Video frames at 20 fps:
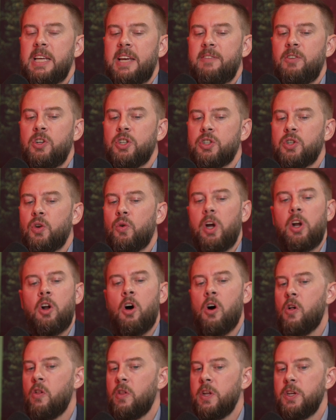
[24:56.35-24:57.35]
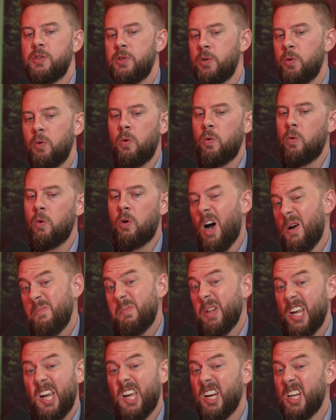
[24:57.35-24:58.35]
if you just create all these new
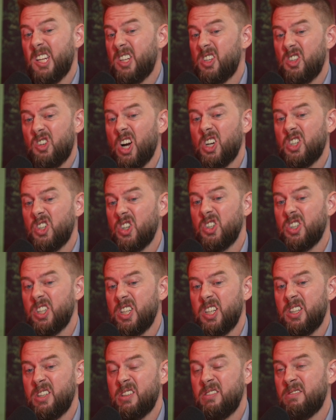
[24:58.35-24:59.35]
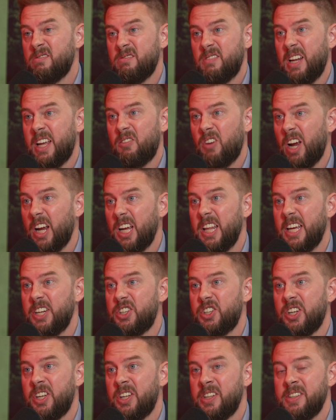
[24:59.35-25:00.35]
complicated structures and
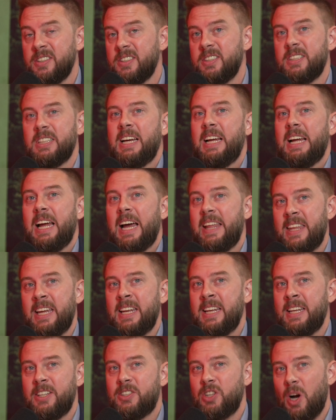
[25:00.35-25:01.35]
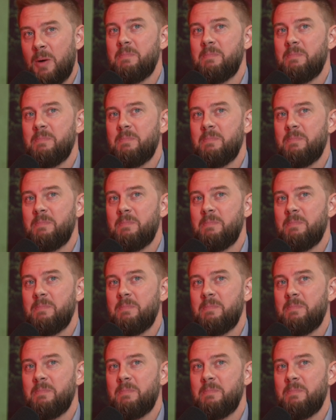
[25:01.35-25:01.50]
regulations and then start